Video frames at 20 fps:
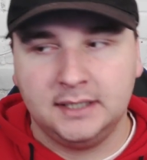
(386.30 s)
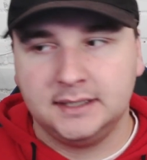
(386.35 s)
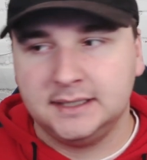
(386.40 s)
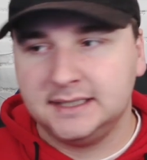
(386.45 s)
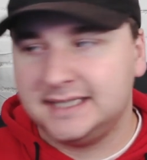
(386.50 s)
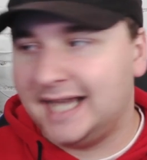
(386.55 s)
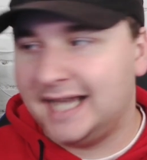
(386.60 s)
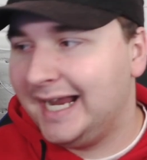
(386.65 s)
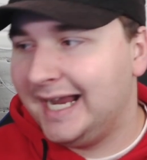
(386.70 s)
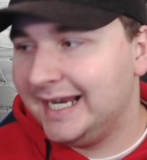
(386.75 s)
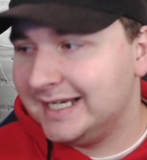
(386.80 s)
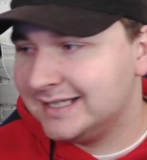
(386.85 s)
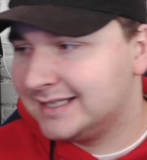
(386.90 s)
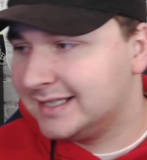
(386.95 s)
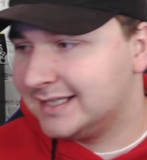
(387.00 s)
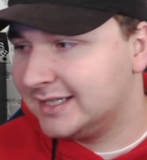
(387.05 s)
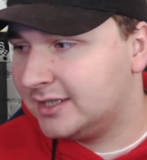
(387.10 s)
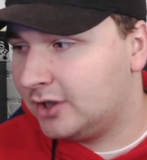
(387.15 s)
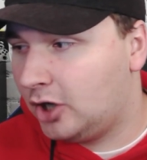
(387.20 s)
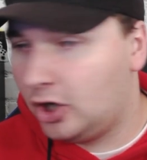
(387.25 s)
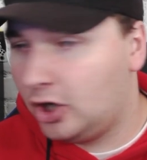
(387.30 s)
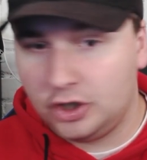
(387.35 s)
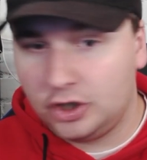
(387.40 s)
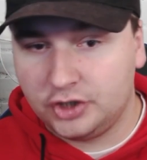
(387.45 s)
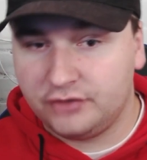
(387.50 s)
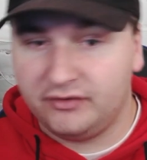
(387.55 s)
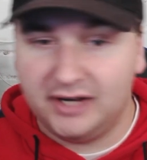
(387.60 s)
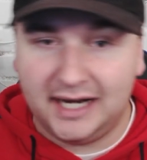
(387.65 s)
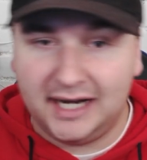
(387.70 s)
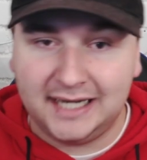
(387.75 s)
that is the harsh
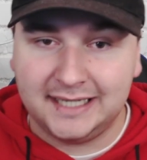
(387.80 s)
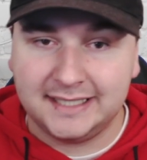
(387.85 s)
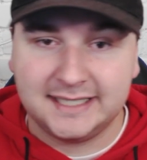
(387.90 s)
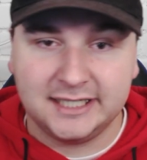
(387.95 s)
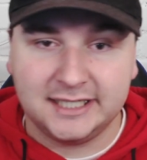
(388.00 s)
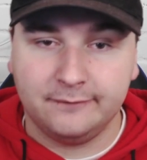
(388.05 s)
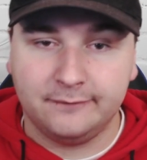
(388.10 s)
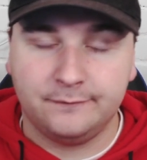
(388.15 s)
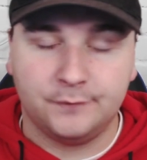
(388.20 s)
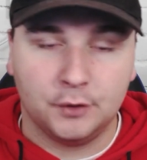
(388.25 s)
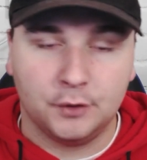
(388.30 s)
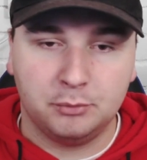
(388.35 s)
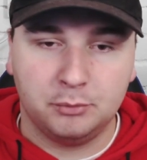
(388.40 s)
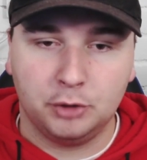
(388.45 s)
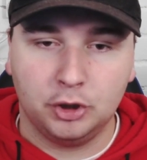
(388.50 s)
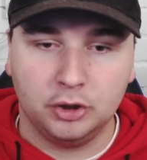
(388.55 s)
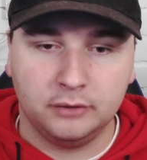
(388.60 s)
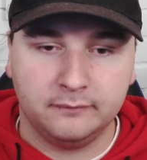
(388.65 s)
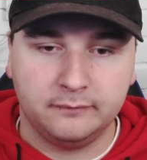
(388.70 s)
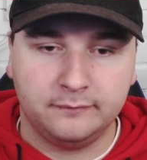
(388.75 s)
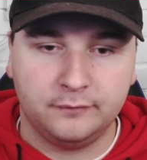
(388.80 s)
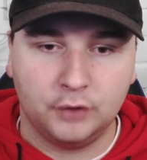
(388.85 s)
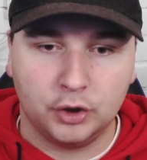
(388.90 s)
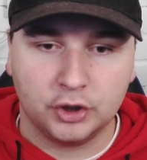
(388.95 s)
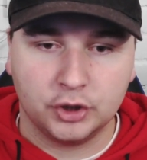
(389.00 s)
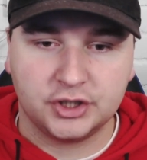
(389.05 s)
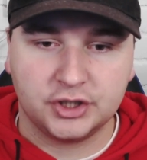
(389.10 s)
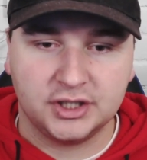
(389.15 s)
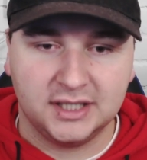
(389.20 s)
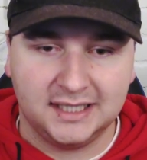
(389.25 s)
reality of football,
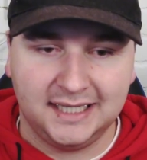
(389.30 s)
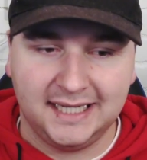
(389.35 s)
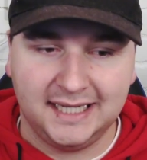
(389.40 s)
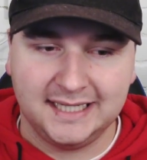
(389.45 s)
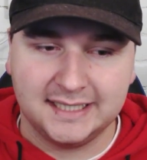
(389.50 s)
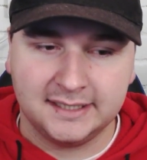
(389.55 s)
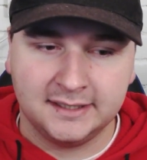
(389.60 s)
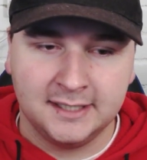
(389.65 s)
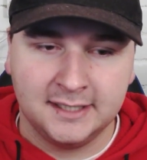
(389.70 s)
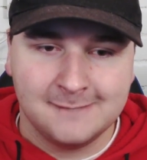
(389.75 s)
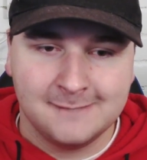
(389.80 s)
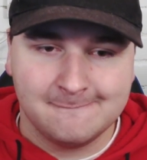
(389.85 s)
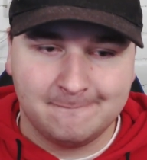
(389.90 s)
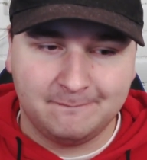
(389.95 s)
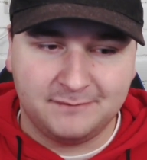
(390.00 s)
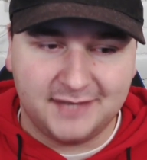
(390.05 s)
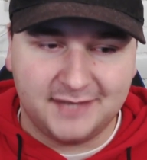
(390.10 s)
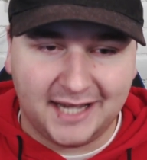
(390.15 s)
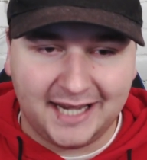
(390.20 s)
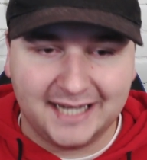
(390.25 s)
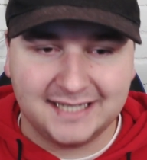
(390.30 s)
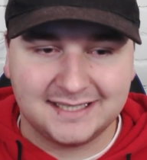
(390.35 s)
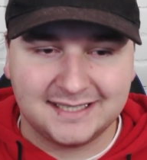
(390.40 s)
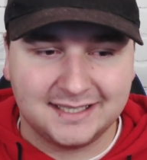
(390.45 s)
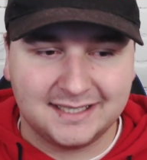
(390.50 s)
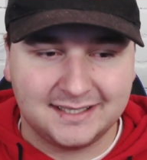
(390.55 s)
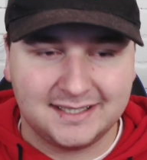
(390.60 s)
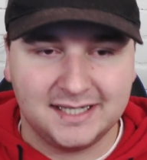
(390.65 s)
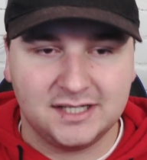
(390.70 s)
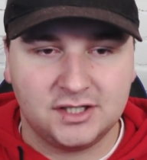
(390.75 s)
unfortunately, and that is the
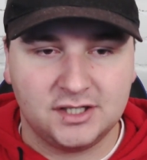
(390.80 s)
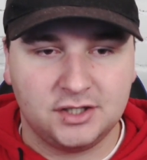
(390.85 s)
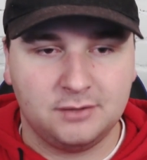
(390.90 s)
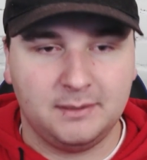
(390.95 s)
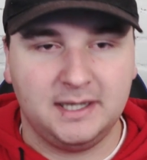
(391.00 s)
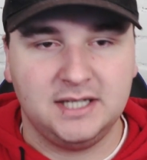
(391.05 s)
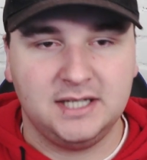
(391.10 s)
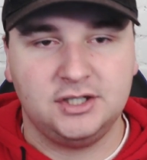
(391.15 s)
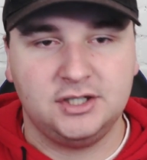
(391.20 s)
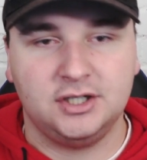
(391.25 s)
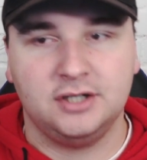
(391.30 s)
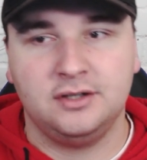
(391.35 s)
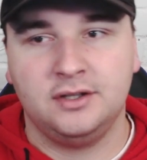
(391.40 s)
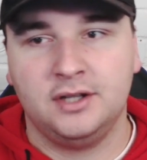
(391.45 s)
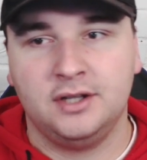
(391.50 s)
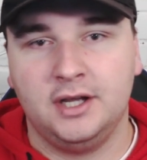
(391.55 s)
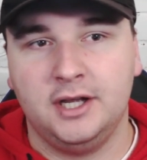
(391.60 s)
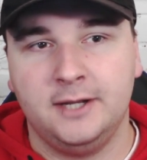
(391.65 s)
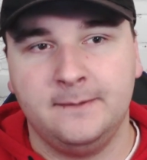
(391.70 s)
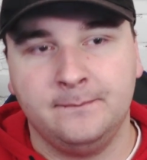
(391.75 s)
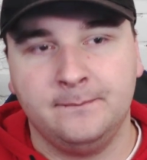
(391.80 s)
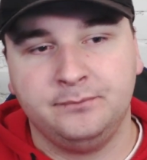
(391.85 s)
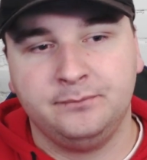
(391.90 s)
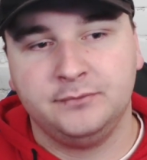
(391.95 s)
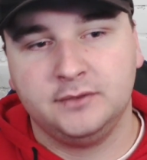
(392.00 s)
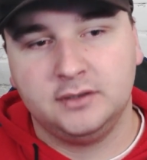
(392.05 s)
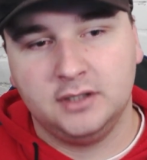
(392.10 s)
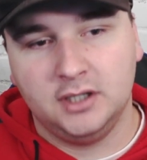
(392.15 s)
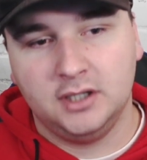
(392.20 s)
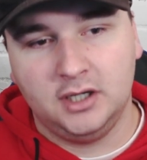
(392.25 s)
situation that
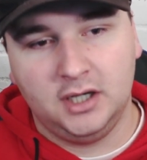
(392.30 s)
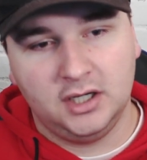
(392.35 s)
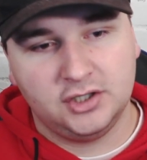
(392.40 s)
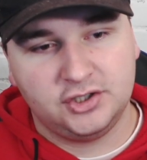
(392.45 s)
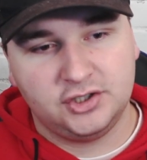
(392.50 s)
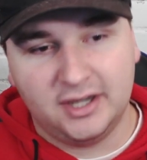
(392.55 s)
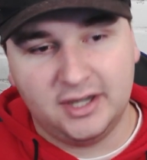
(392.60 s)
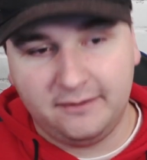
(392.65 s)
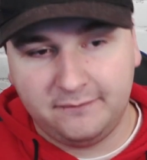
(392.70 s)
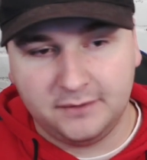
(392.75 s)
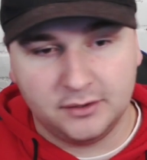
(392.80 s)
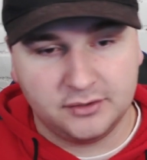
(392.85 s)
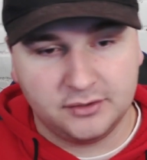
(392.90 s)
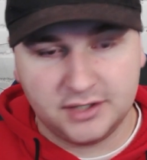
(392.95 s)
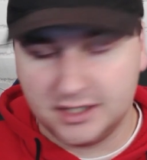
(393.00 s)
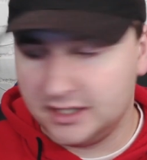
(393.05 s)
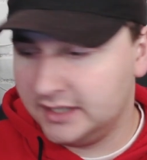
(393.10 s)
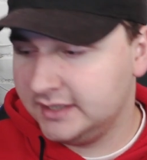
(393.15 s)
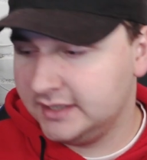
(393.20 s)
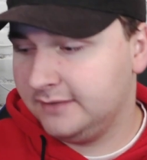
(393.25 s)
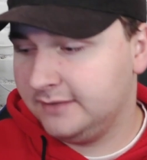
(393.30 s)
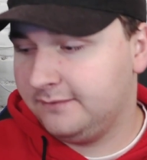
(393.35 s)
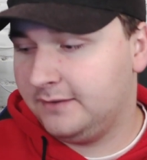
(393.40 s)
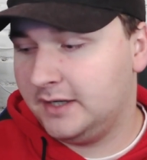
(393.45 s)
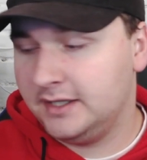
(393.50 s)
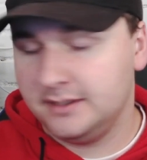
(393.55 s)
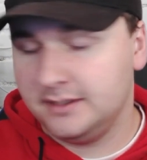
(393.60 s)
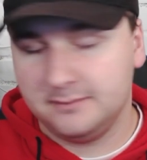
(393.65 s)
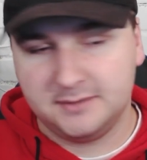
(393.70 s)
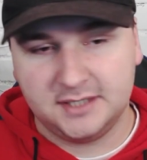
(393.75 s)
Sheffield United
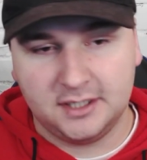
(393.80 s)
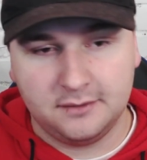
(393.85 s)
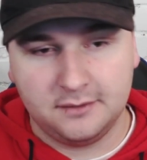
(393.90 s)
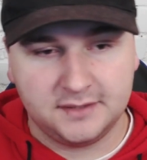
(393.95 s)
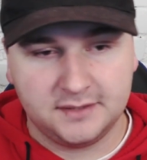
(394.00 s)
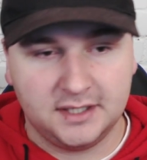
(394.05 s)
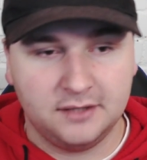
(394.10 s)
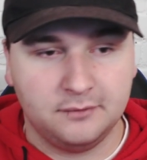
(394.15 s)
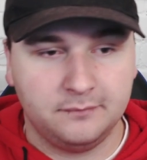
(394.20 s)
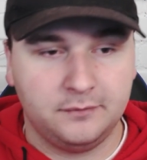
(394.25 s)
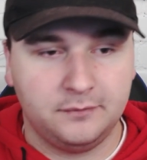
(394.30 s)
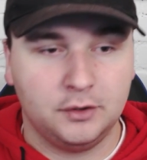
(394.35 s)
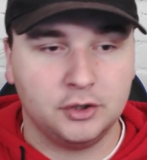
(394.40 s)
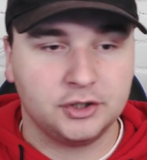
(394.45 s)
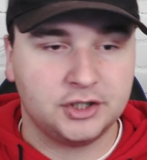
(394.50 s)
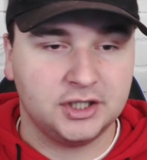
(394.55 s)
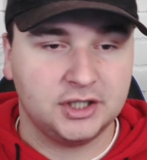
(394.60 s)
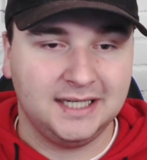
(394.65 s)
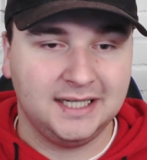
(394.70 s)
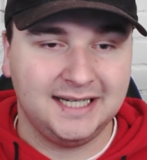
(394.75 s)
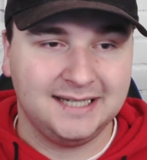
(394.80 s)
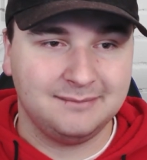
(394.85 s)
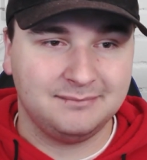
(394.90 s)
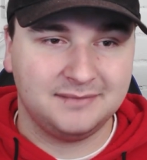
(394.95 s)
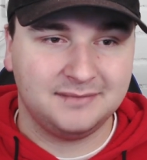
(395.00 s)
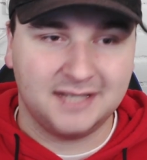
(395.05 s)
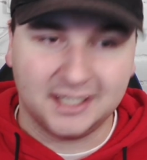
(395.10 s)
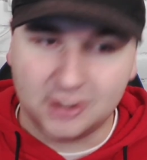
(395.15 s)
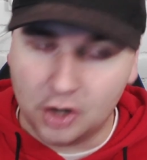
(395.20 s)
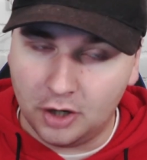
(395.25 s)
find themselves in. Unfortunately,
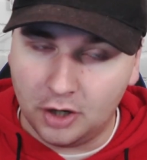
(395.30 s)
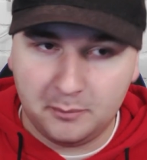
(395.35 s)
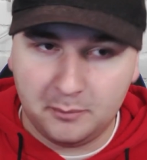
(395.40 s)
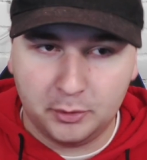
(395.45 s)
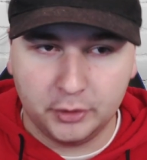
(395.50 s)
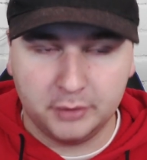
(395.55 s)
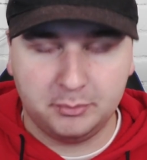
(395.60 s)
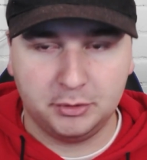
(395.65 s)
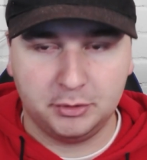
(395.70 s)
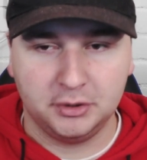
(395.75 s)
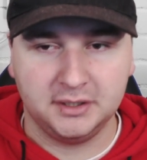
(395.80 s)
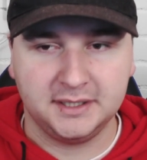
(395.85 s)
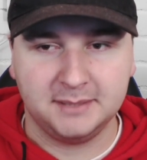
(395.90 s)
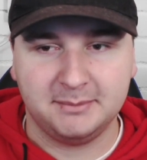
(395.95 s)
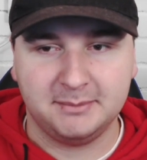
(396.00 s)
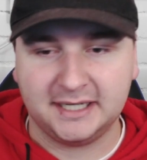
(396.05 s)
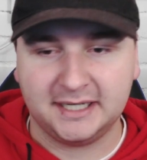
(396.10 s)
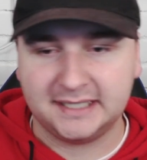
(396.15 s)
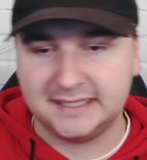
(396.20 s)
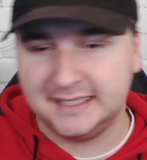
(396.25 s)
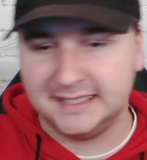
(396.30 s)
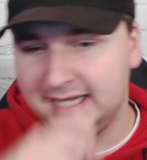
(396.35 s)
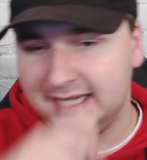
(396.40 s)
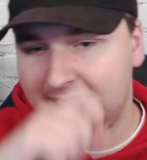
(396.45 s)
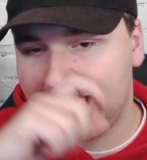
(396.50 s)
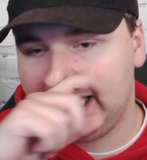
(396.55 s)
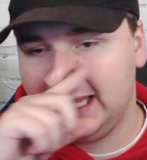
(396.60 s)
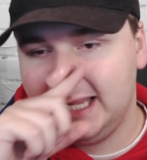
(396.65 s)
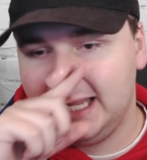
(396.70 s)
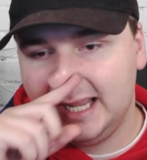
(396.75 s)
they can't put the ball in the back of the
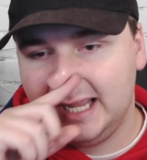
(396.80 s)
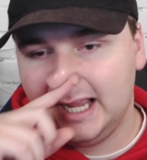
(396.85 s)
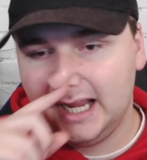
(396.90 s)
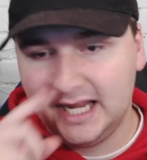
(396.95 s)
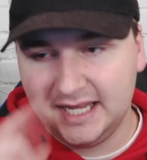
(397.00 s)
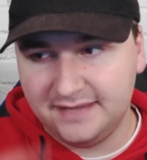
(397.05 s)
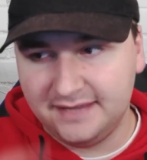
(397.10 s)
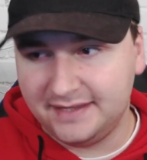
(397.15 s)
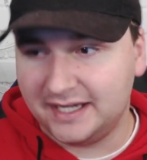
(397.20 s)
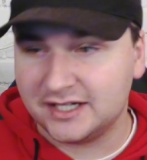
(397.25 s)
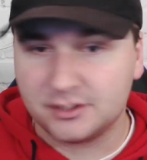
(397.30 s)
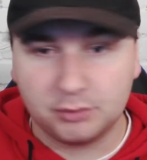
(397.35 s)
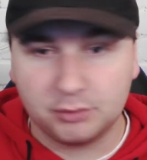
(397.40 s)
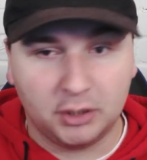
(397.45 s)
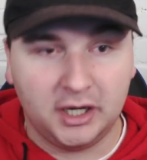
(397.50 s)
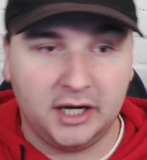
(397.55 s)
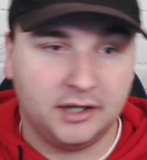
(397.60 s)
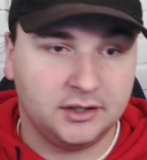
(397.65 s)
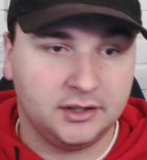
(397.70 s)
net, and that's what